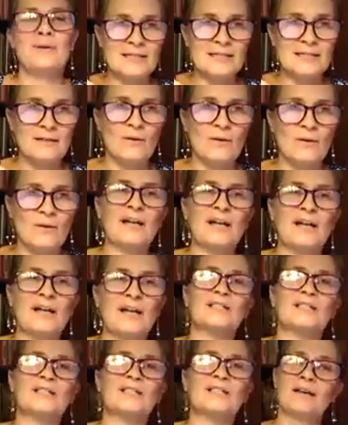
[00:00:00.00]
and we have to be
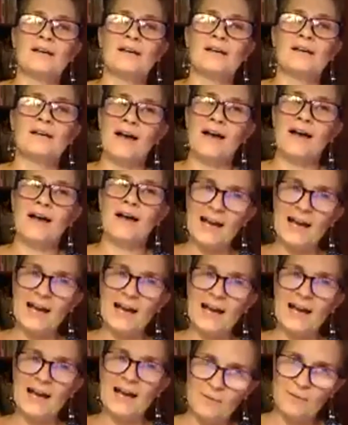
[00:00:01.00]
reminded, oh,
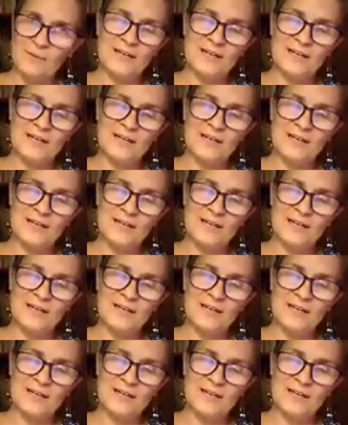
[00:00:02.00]
actually,